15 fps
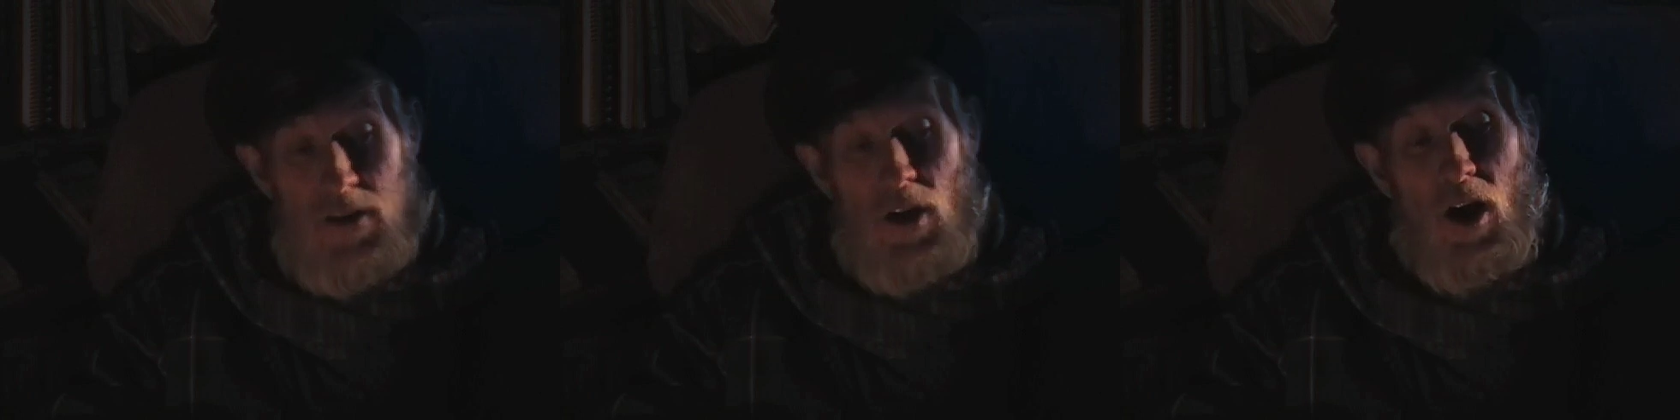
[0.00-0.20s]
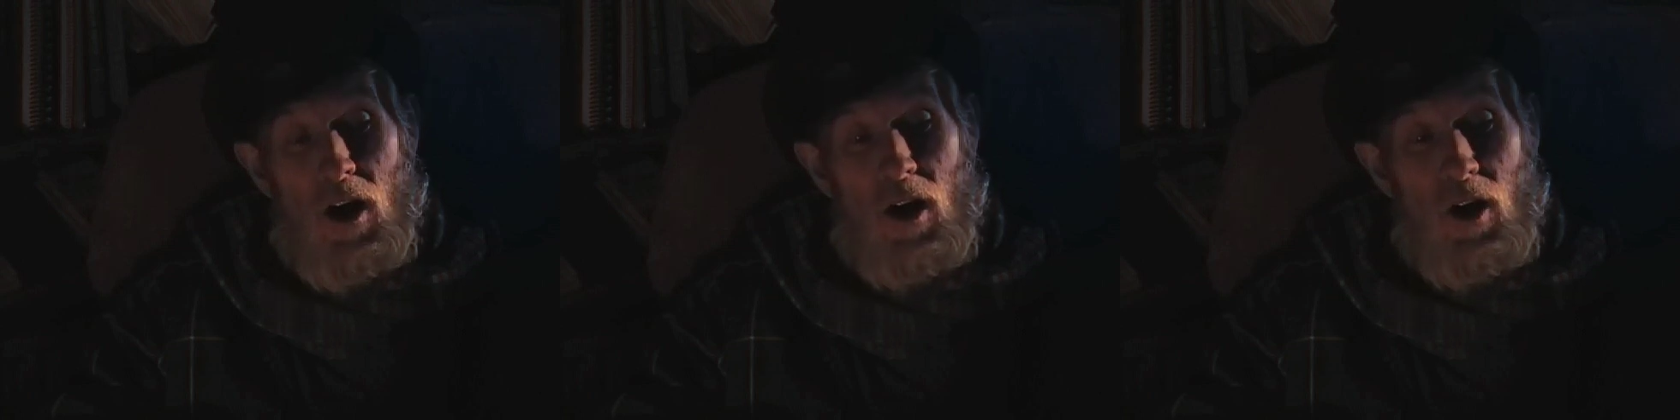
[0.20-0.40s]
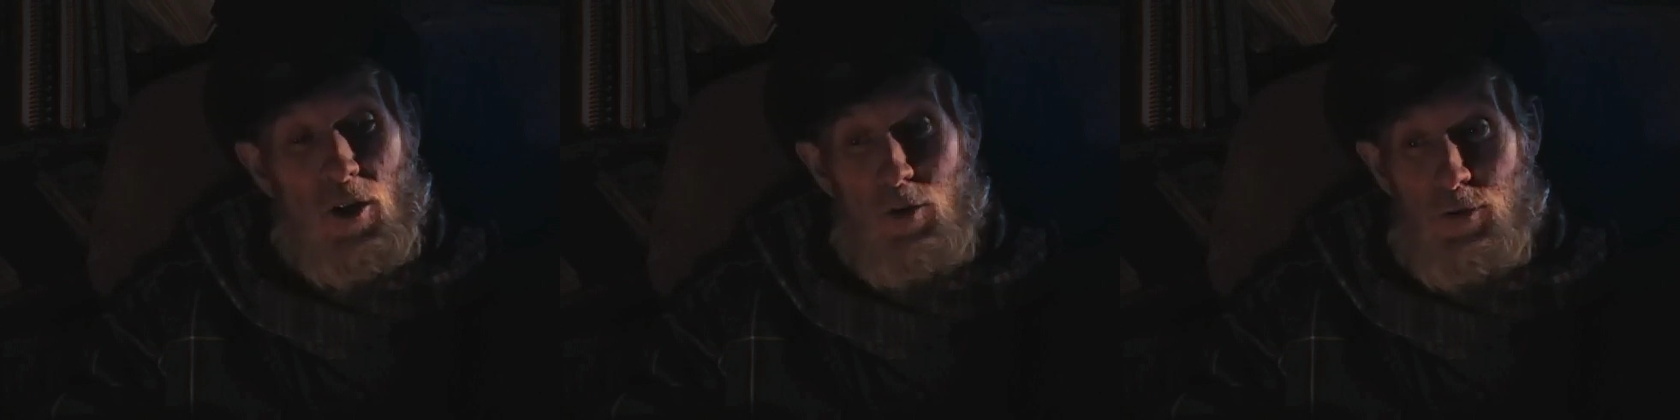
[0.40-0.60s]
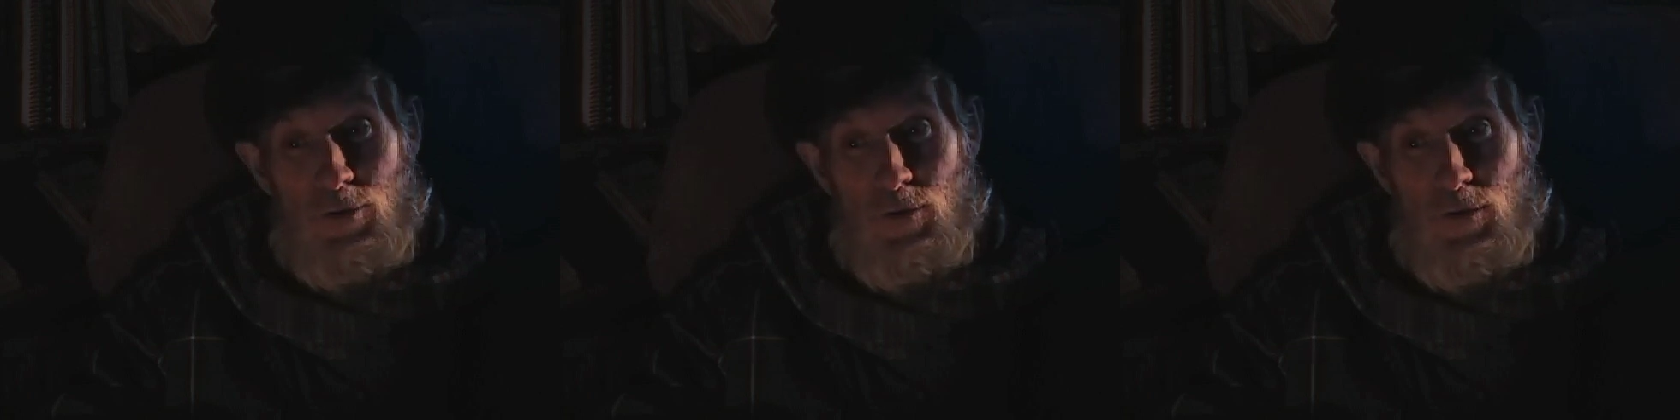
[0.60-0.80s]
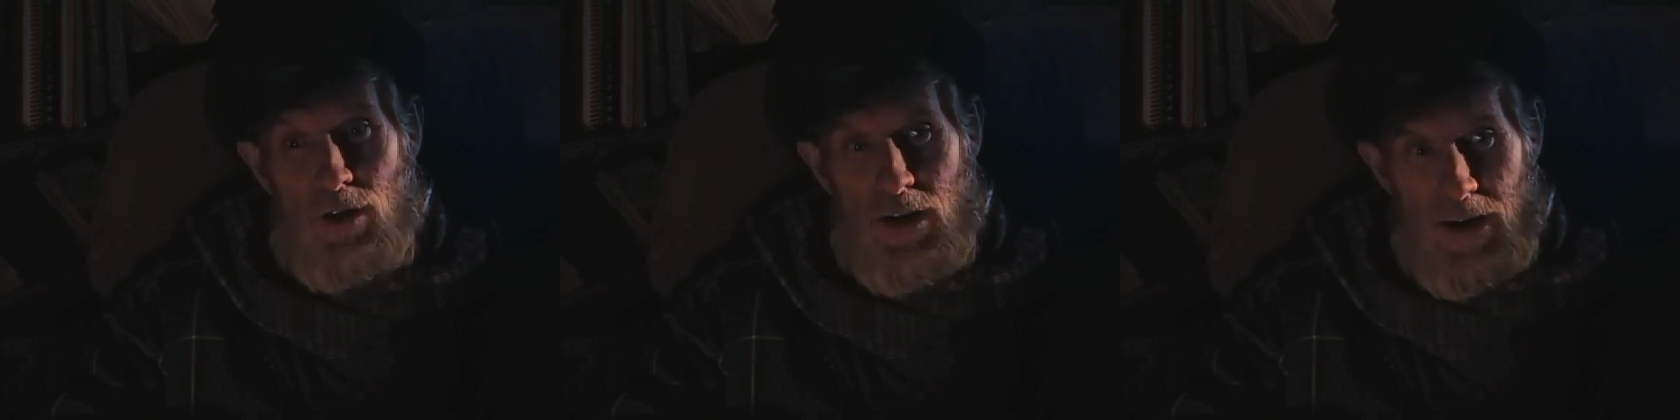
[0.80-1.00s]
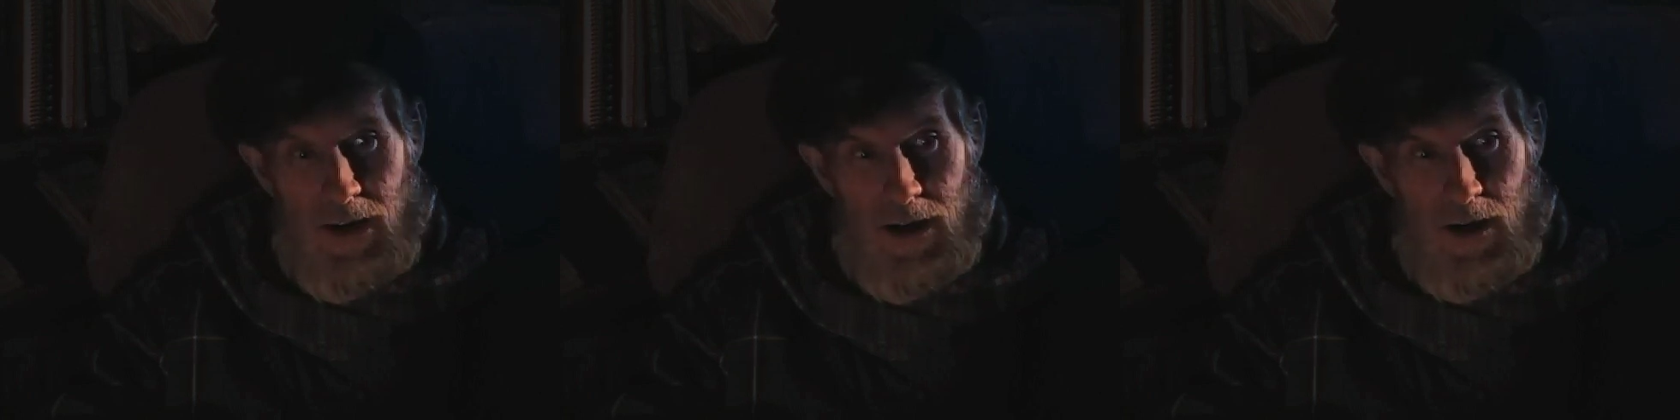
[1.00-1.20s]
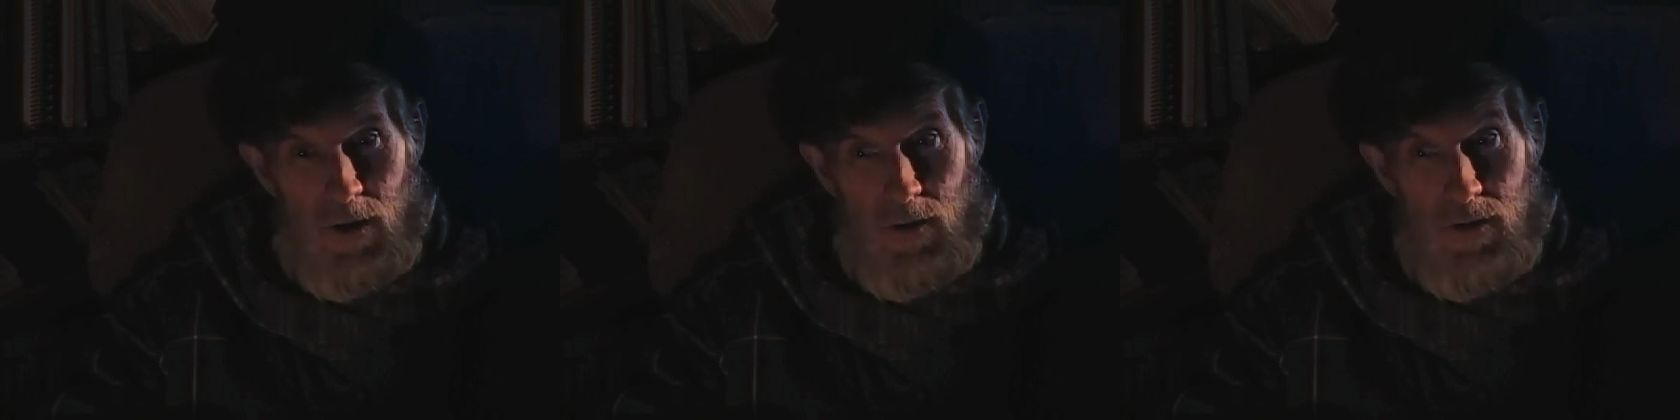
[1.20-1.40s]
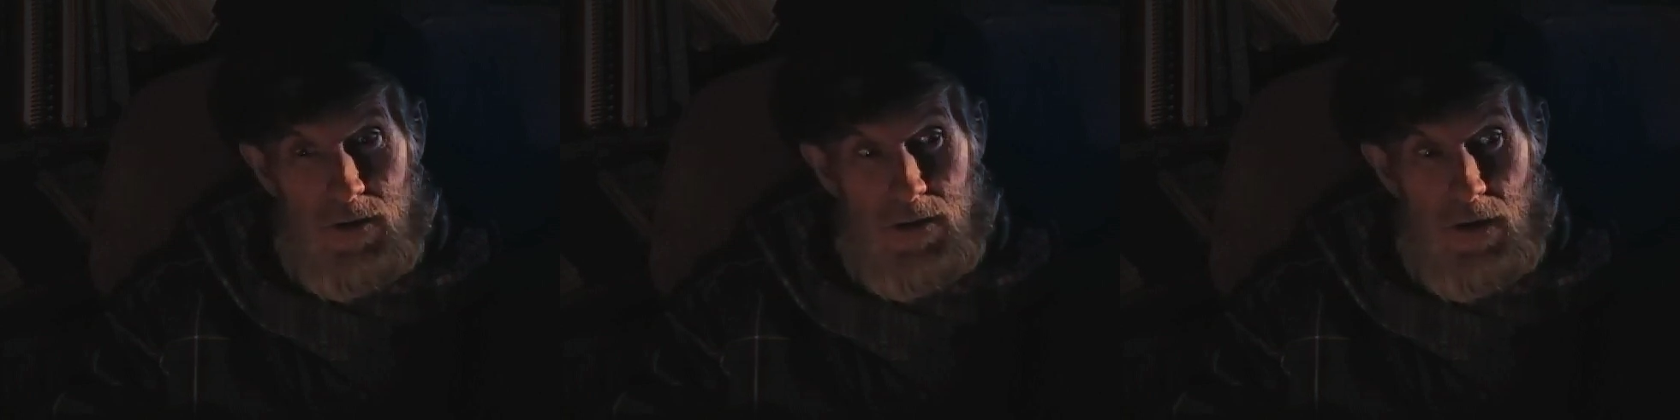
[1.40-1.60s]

all through the house